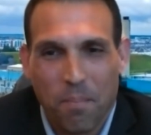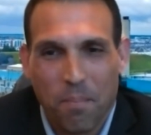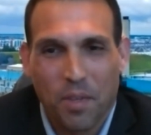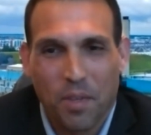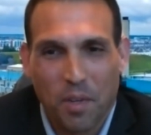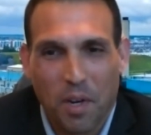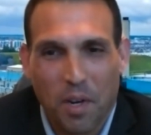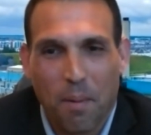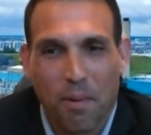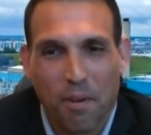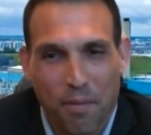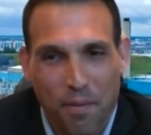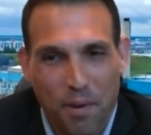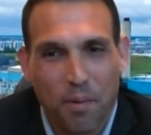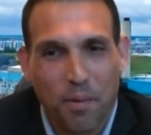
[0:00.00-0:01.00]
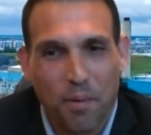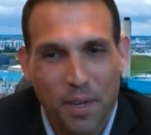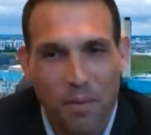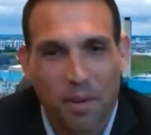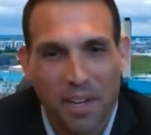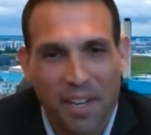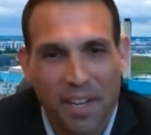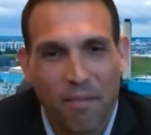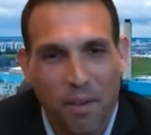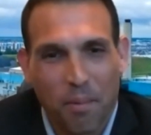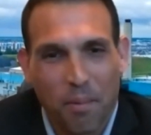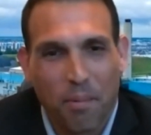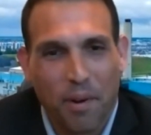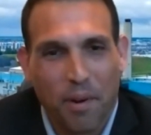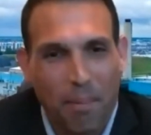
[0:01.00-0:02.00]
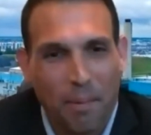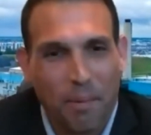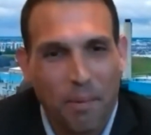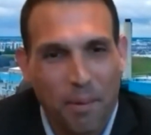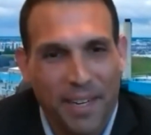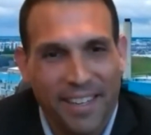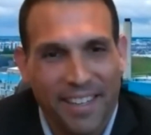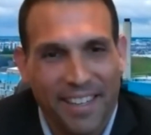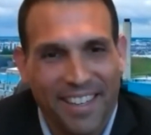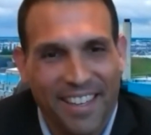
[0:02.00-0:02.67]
missed the garbage for a week. We're gonna have other problems, right?